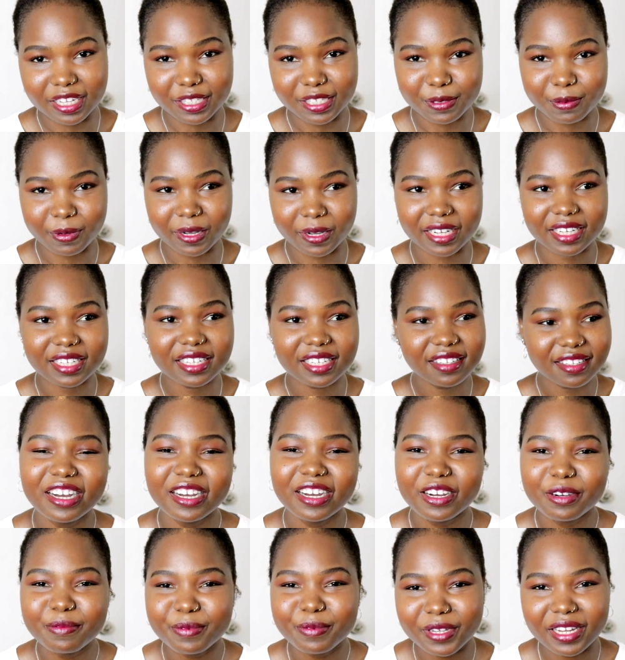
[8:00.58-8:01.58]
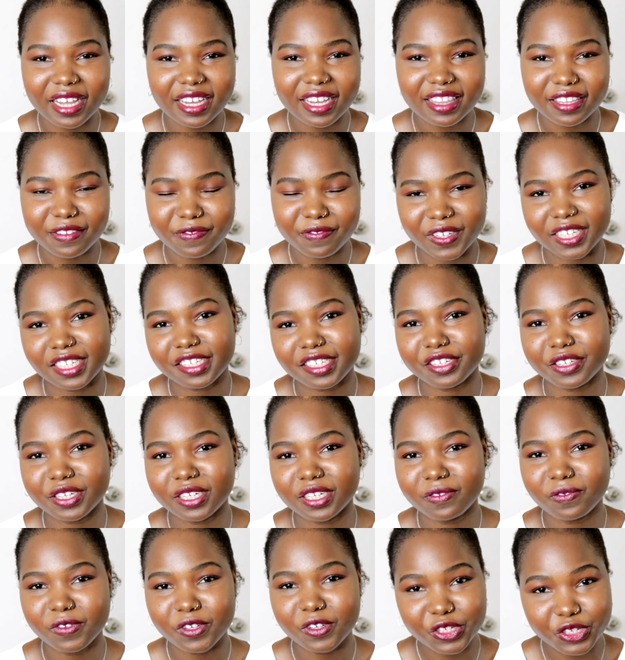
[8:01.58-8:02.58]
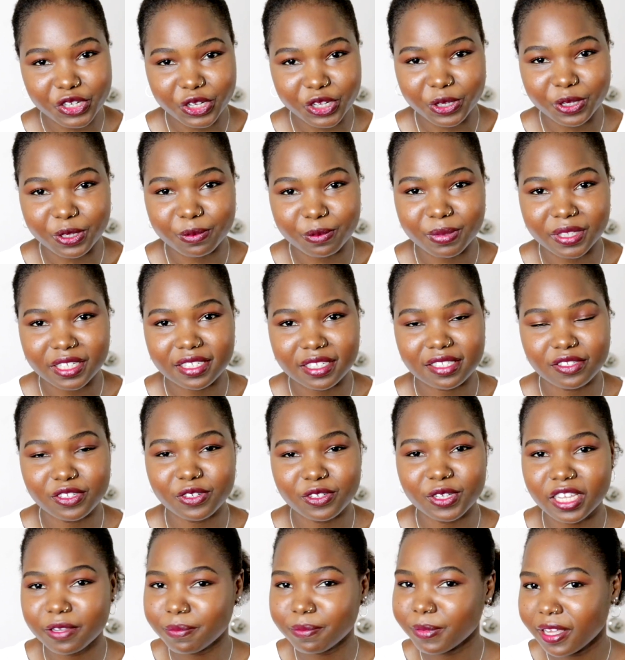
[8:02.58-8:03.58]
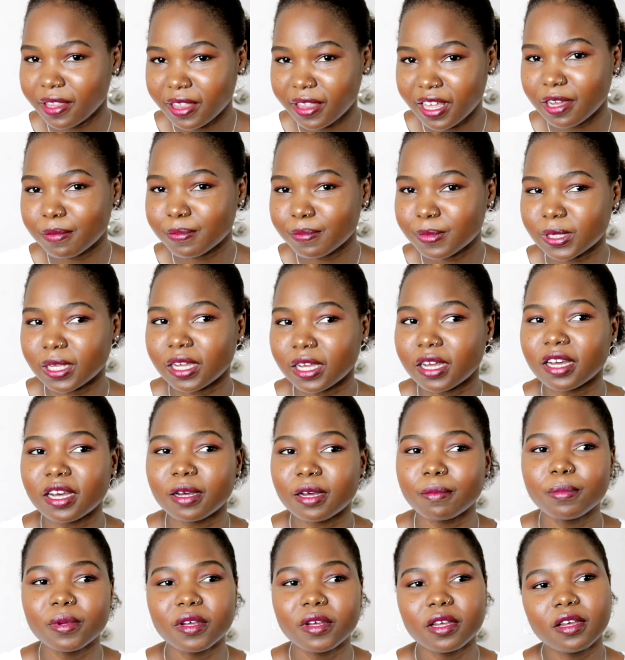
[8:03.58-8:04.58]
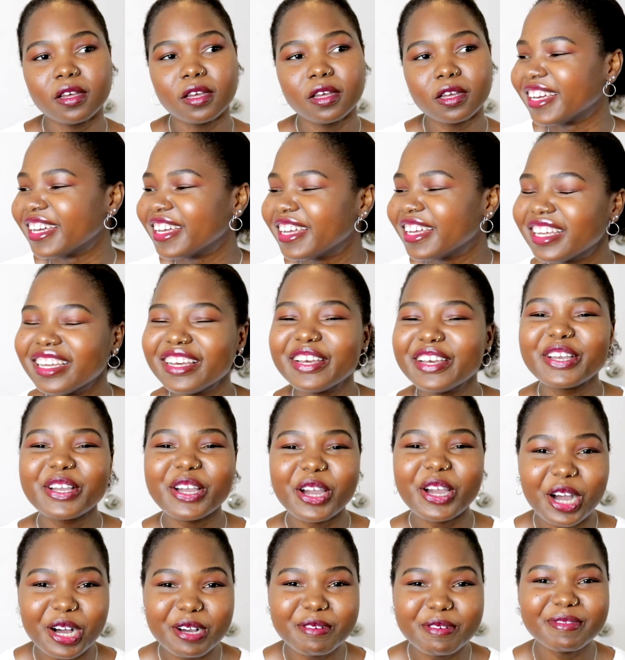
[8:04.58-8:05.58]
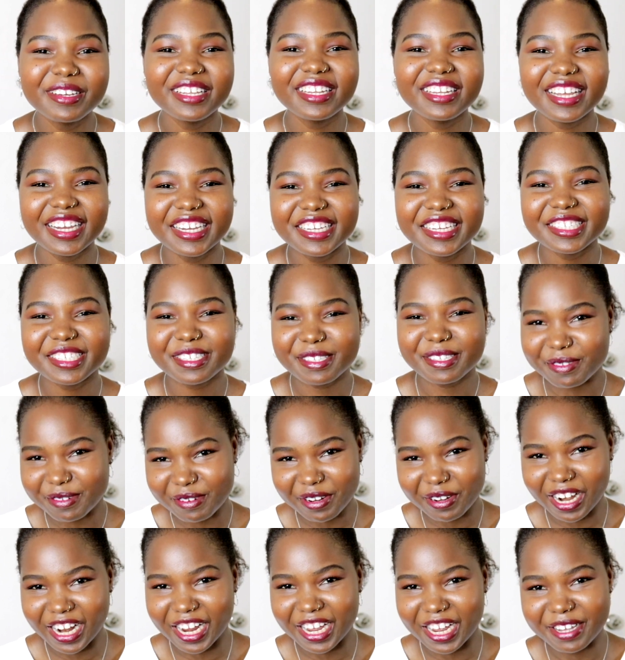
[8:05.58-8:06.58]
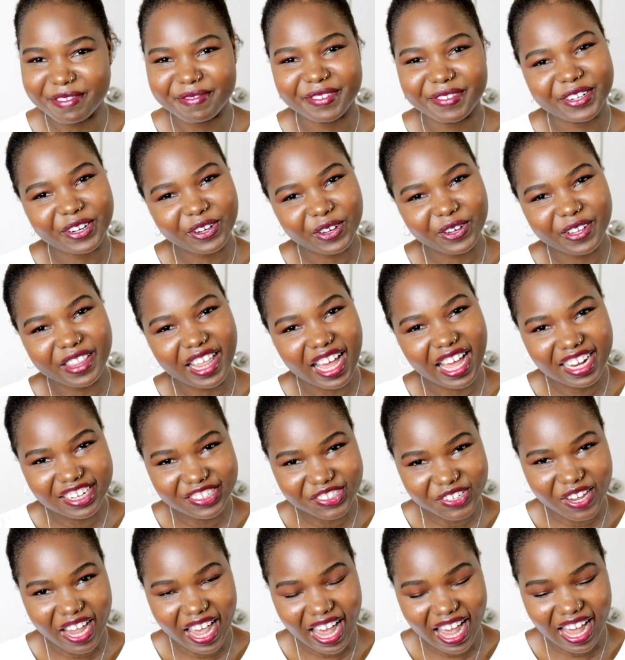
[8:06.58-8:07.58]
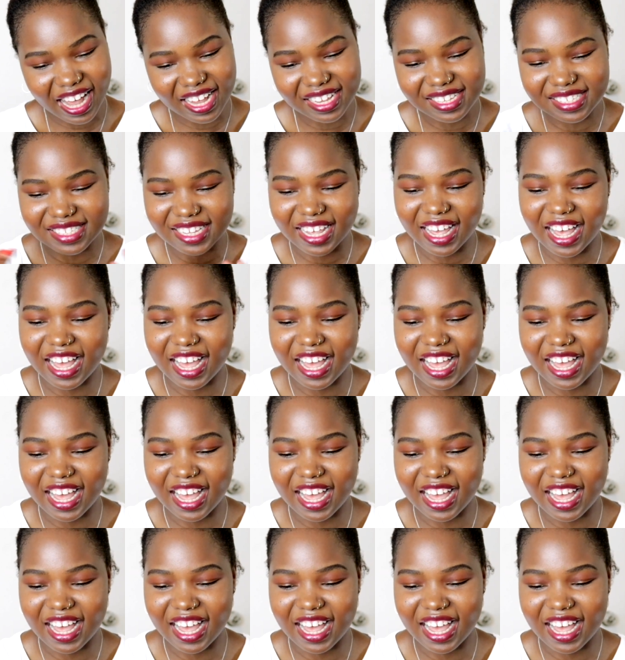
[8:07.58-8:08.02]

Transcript: That's why. Hope you like the video. And if you do, please do give me a thumbs up, comment, like, subscribe, and all that jazz.